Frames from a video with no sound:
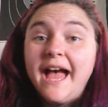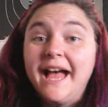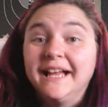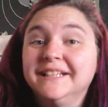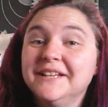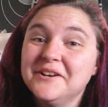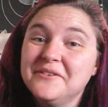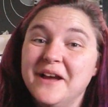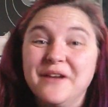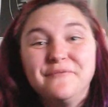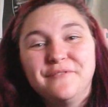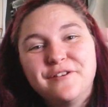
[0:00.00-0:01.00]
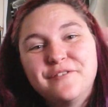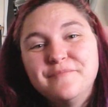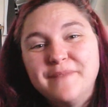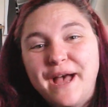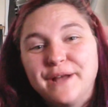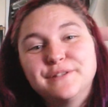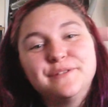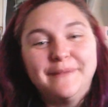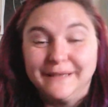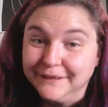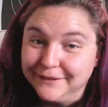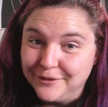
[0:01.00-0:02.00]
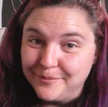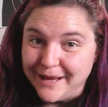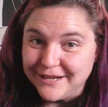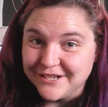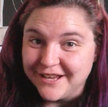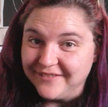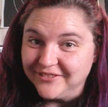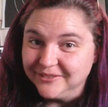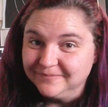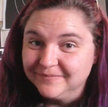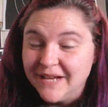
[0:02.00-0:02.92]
Hello and welcome back to my little patch of heaven.